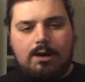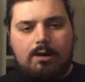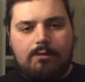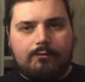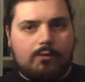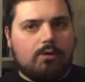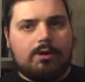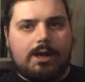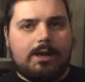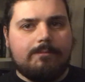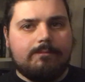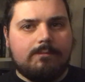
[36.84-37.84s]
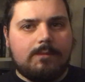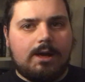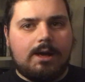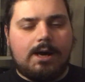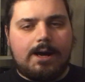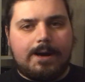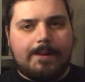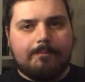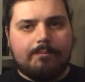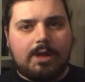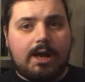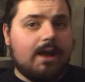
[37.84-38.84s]
on 4K.
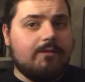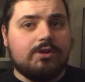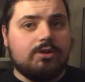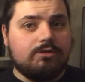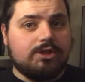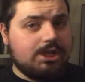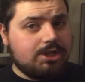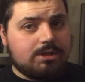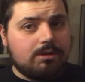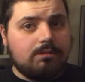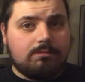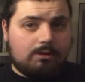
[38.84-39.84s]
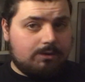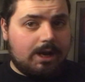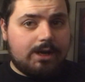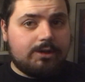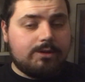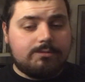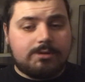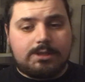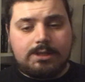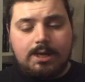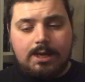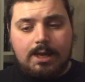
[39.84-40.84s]
I have it on digital on iTunes.
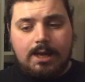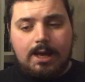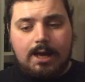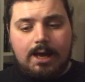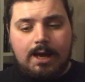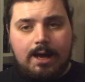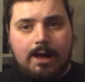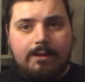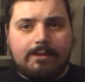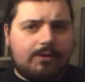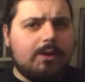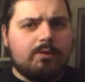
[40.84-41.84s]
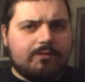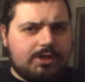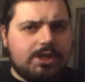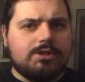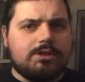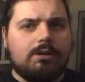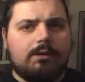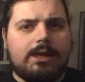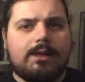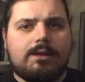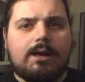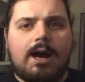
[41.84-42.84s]
The thing with digital
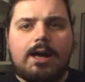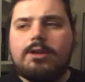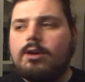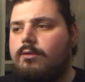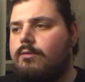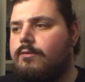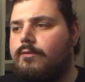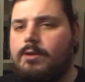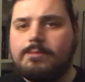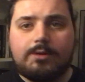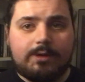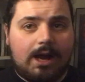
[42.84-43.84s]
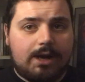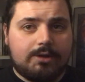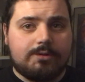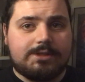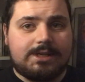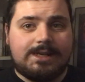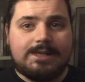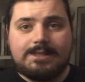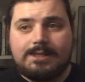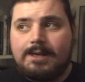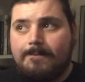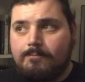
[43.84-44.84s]
and on films on iTunes is
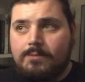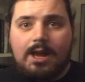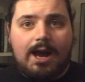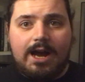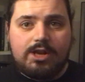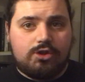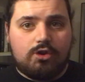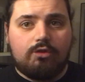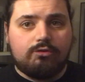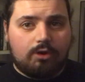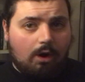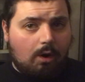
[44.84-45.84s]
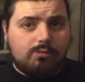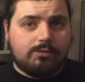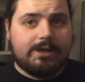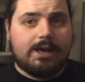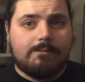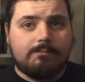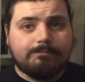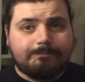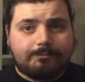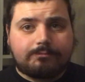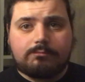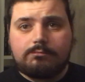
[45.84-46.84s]
I don't own
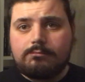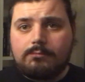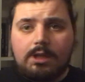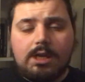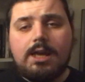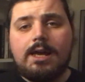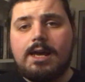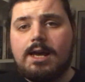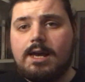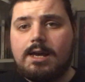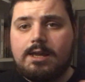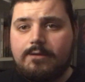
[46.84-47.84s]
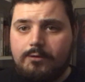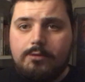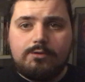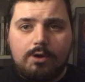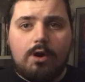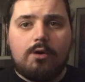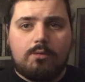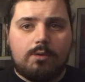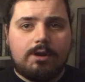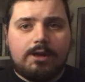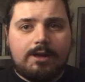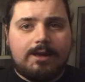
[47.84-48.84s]
them. If you know
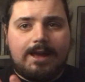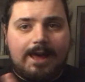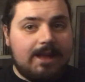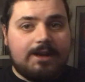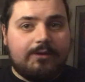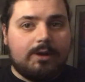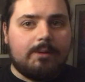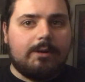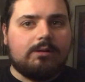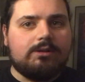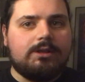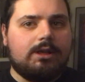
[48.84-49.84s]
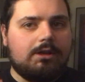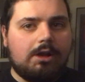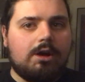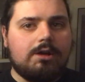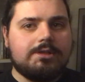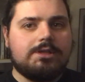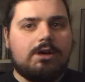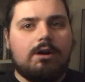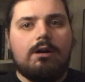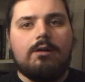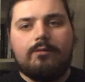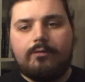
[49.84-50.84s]
anything about the laws
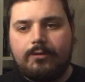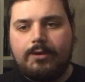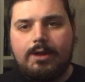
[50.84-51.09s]
of